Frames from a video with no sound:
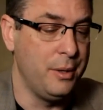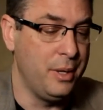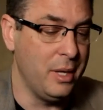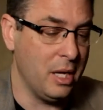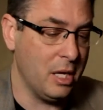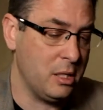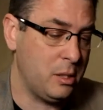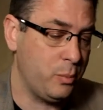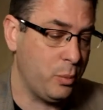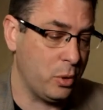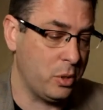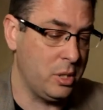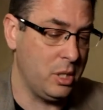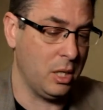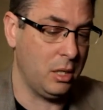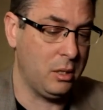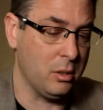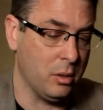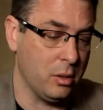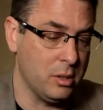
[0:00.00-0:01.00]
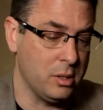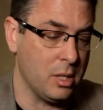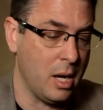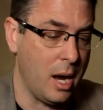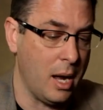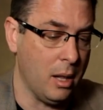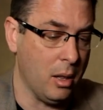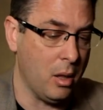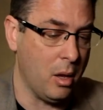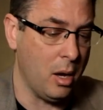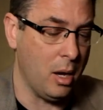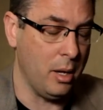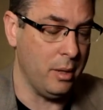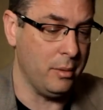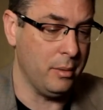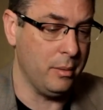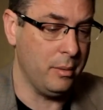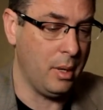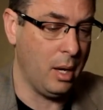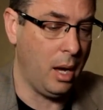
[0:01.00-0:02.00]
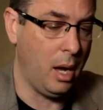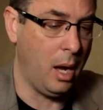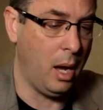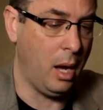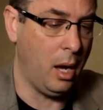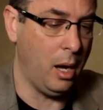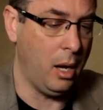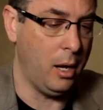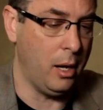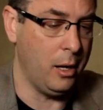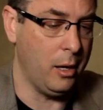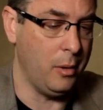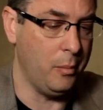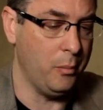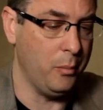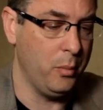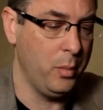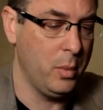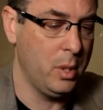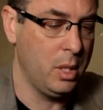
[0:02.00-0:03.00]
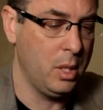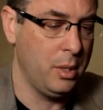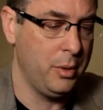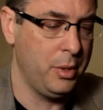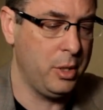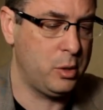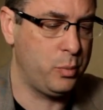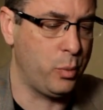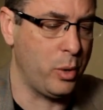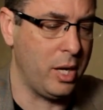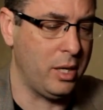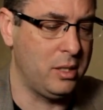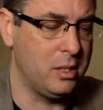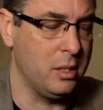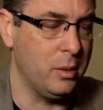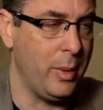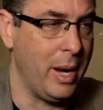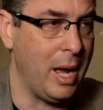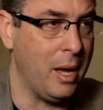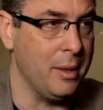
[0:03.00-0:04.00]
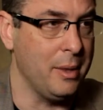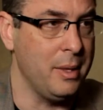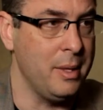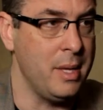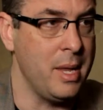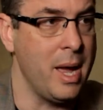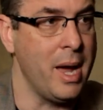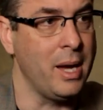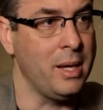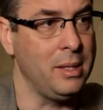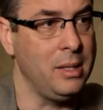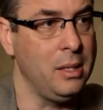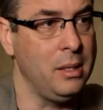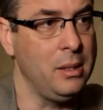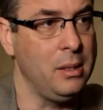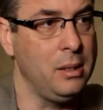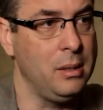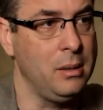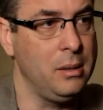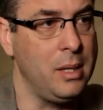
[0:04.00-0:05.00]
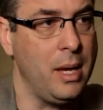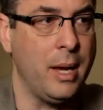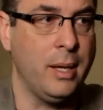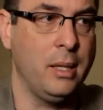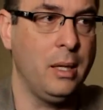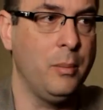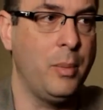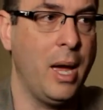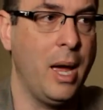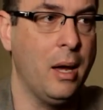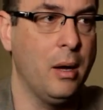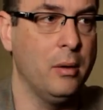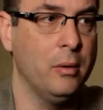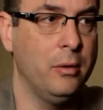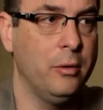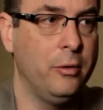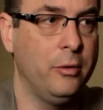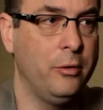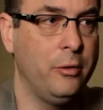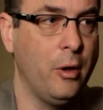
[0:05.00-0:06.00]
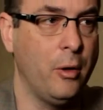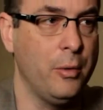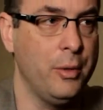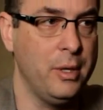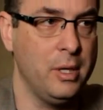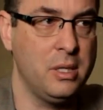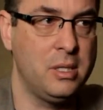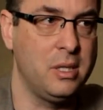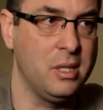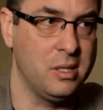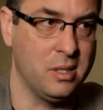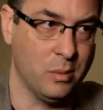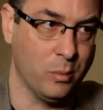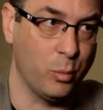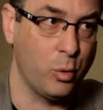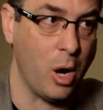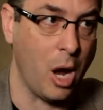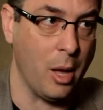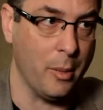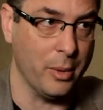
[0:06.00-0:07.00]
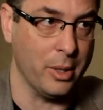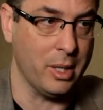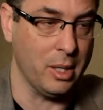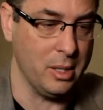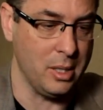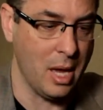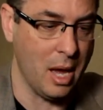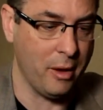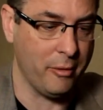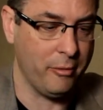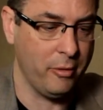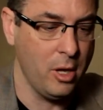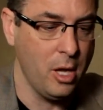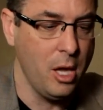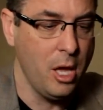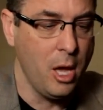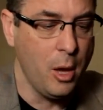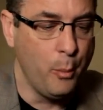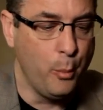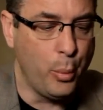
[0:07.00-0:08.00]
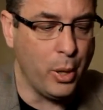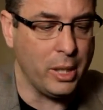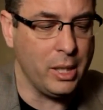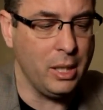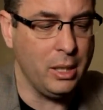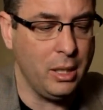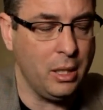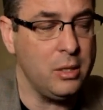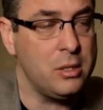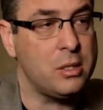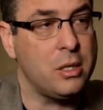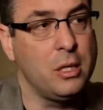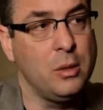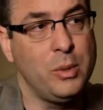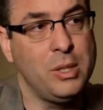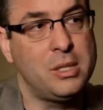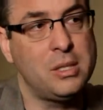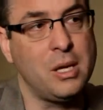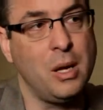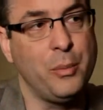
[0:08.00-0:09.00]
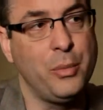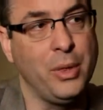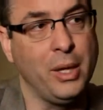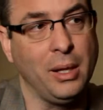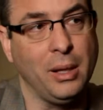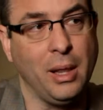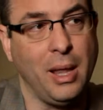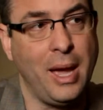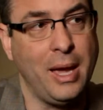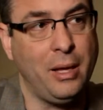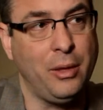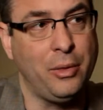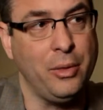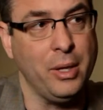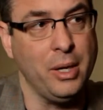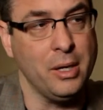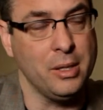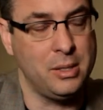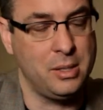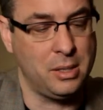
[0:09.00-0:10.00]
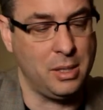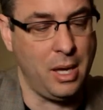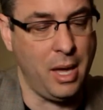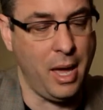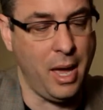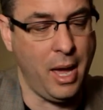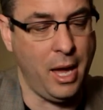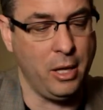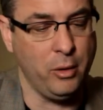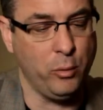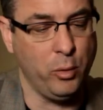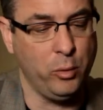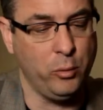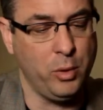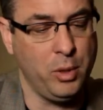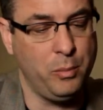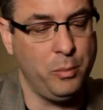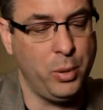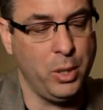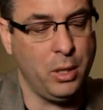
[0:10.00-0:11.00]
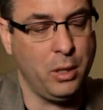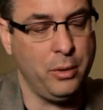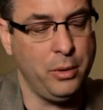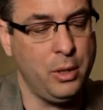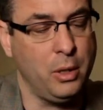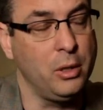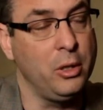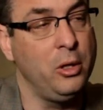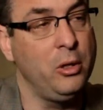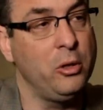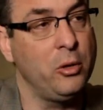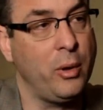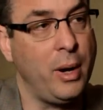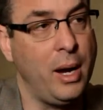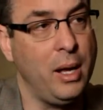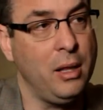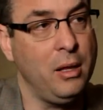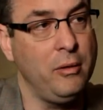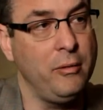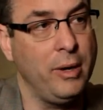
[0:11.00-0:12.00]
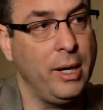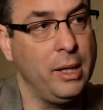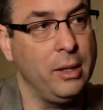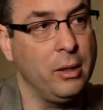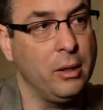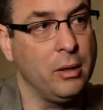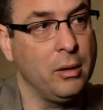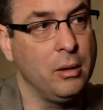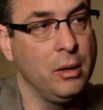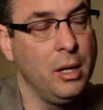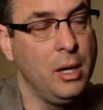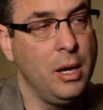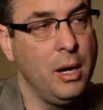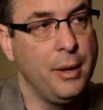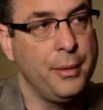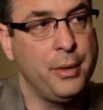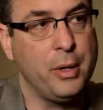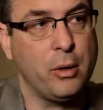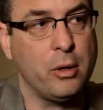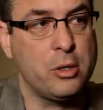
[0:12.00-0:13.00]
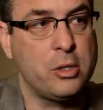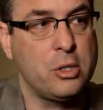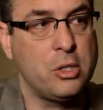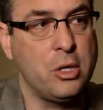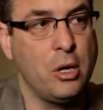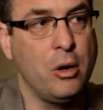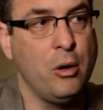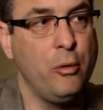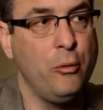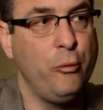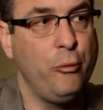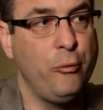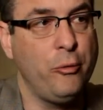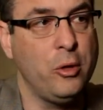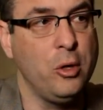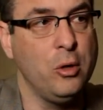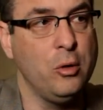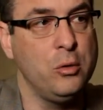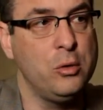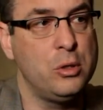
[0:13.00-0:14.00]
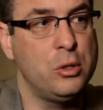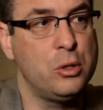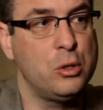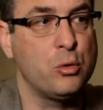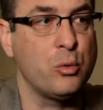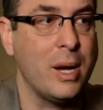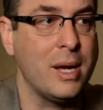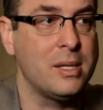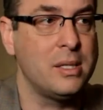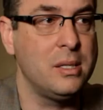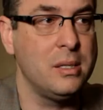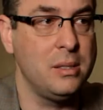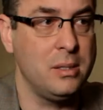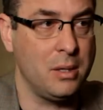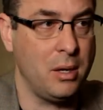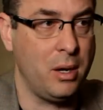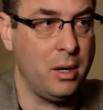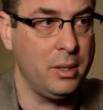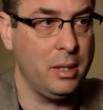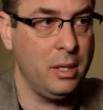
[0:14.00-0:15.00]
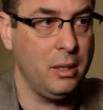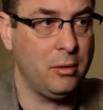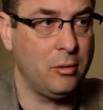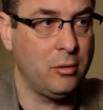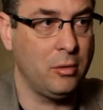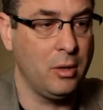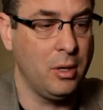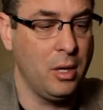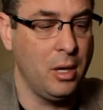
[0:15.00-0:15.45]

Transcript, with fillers: This particular Zylon, um, this breaks at about 90, 90 pounds. So this isn't probably enough. But it is going to be something like this and when we build the lunar elevator, there are so few stresses on it